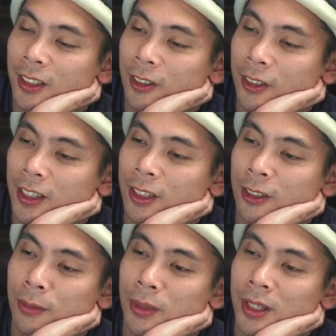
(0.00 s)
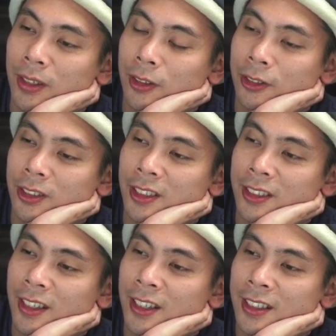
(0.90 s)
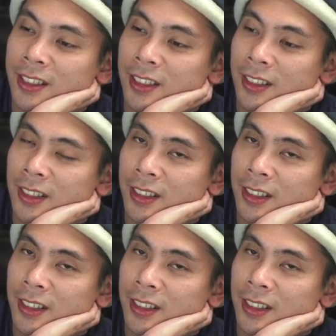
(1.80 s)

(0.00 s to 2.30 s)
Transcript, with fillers: You don't get too many of those these days.